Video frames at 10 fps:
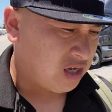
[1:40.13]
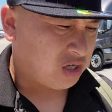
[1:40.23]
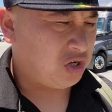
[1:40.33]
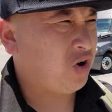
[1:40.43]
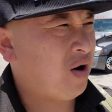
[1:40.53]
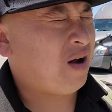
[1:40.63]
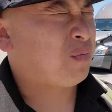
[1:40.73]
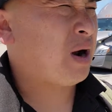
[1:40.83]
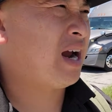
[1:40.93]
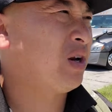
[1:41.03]
You know, have
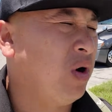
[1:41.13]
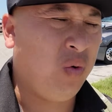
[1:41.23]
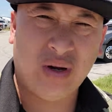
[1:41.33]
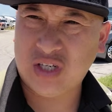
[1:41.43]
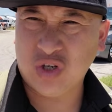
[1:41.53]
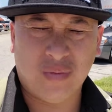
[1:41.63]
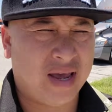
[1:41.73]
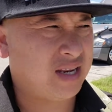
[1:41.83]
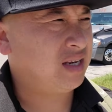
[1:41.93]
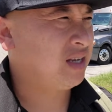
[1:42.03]
pride in what we do,
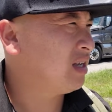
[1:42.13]
man.